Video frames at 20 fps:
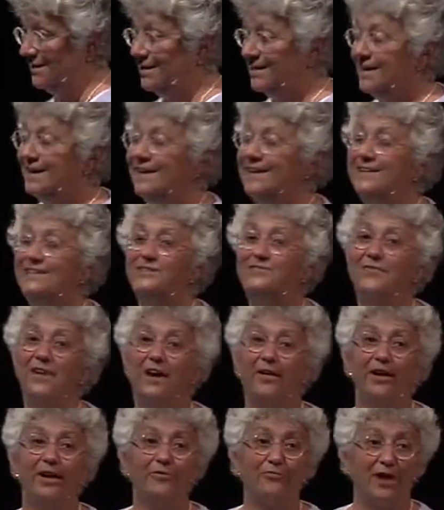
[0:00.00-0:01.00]
He's
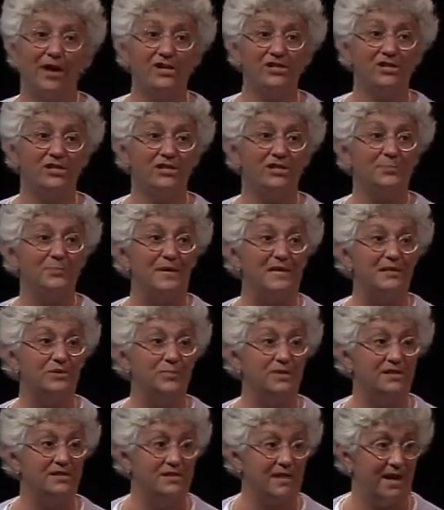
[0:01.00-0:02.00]
very gracious, meets
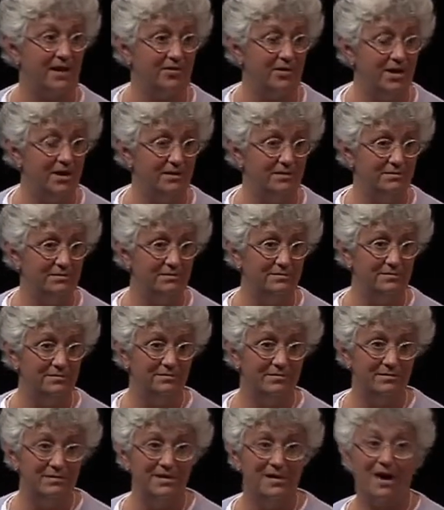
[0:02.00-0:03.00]
with Sarah.
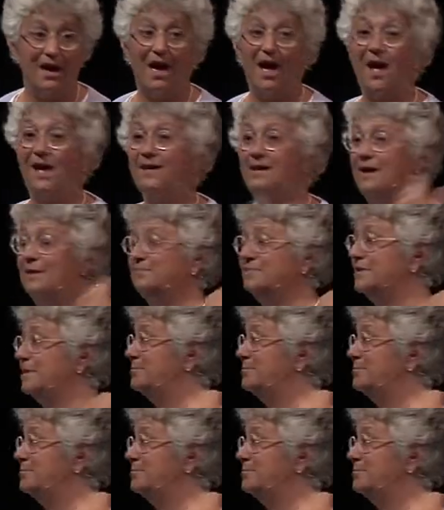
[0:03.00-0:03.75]
I come to